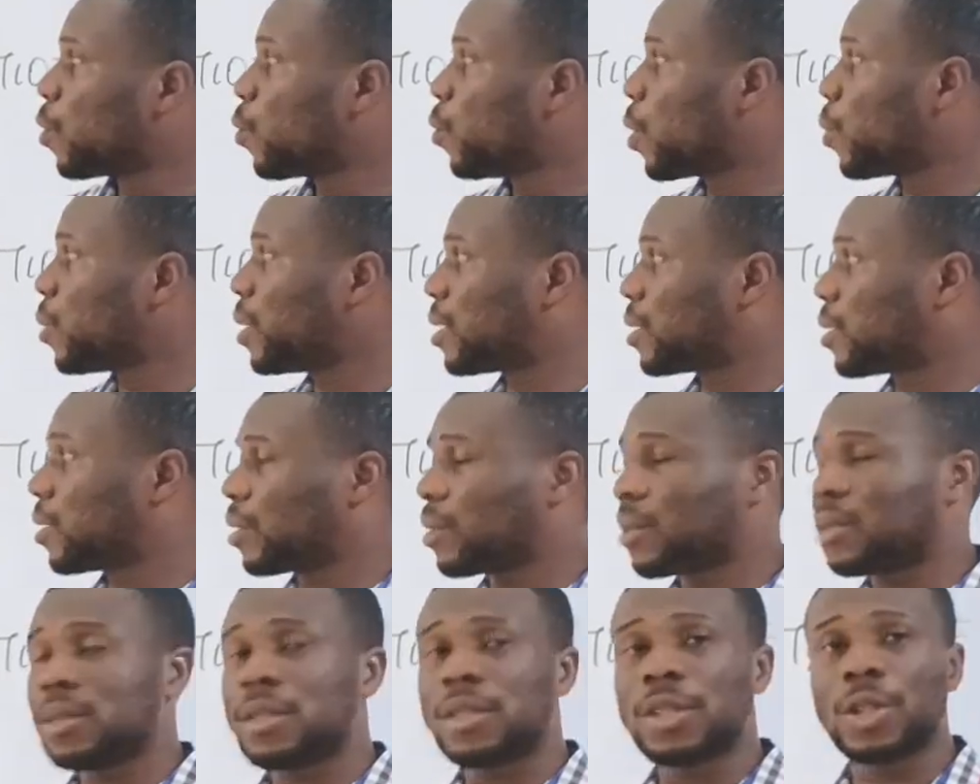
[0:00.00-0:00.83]
where
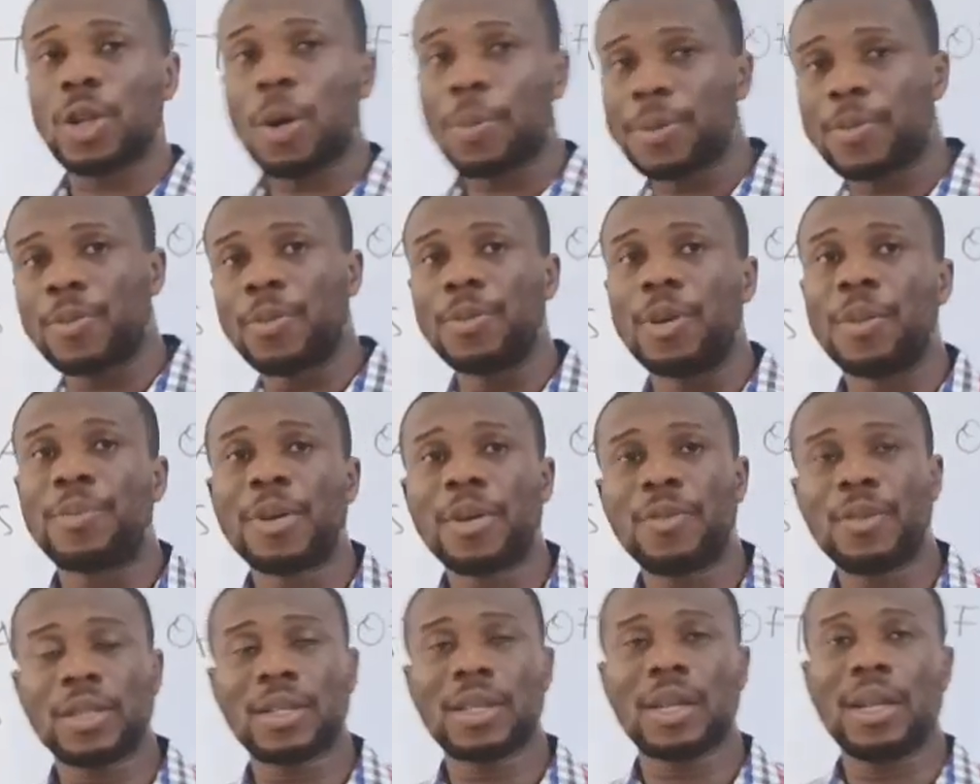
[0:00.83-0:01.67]
we stopped from the
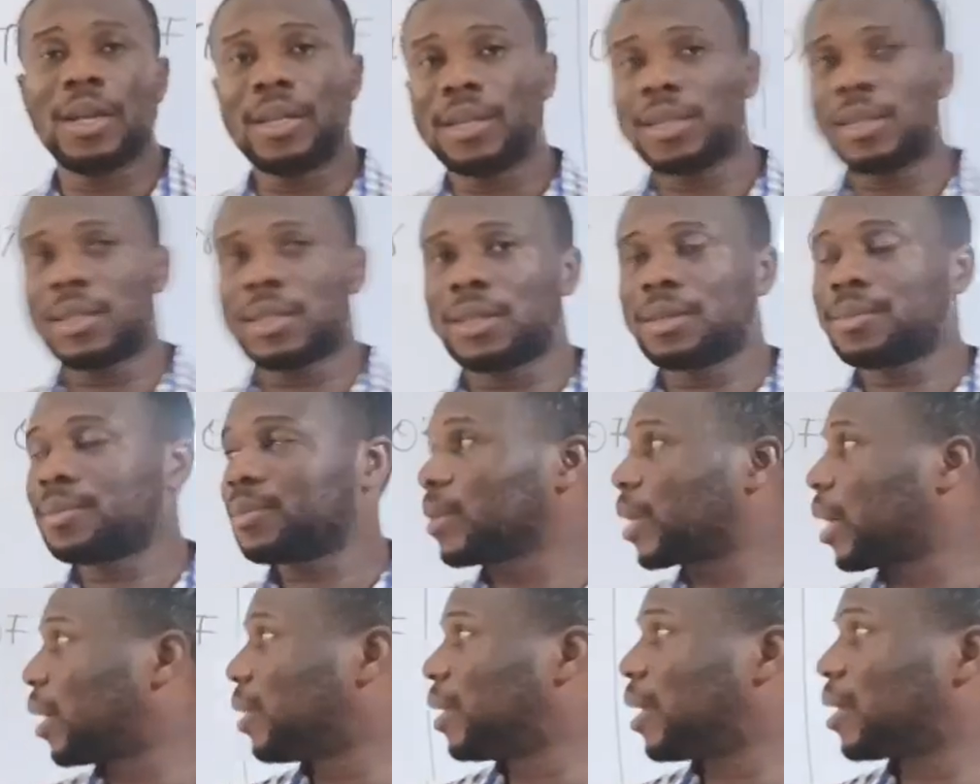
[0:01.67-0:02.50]
previous class,
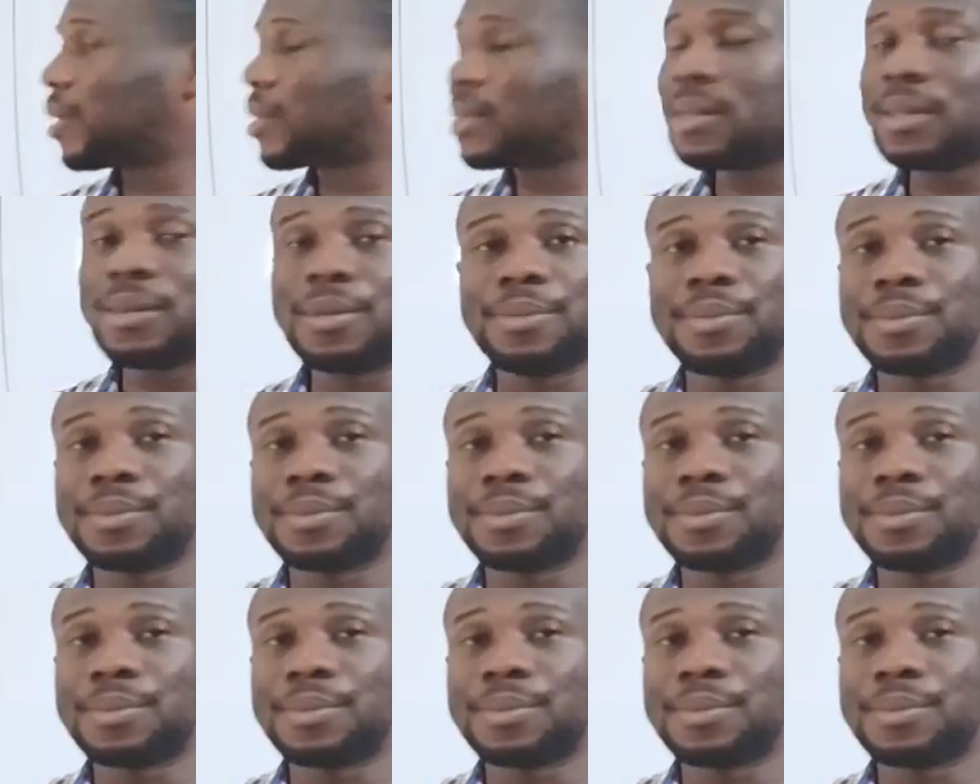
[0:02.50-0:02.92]
and that's